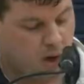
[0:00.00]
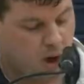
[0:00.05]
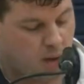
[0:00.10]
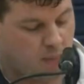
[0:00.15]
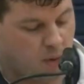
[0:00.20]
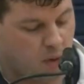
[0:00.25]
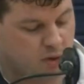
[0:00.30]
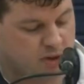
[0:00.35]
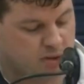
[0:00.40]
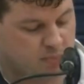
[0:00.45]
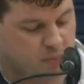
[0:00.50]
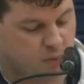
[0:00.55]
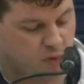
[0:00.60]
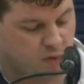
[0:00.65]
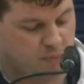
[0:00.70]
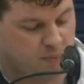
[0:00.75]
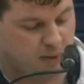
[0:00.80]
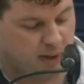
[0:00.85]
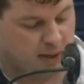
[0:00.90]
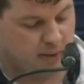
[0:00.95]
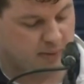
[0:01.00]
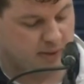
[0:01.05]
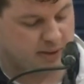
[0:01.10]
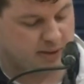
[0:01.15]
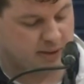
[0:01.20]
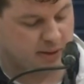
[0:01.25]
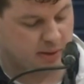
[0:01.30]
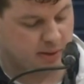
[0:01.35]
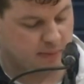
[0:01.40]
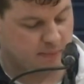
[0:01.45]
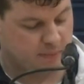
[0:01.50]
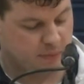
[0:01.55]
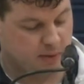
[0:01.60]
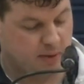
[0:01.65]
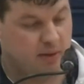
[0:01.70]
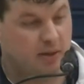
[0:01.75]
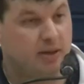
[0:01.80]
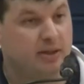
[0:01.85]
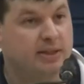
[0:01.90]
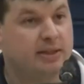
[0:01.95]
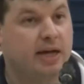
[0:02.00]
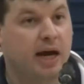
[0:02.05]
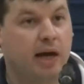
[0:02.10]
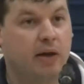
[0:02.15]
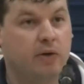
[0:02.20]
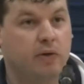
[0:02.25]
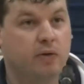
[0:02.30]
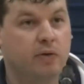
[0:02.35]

Our most improved player this year is Skylar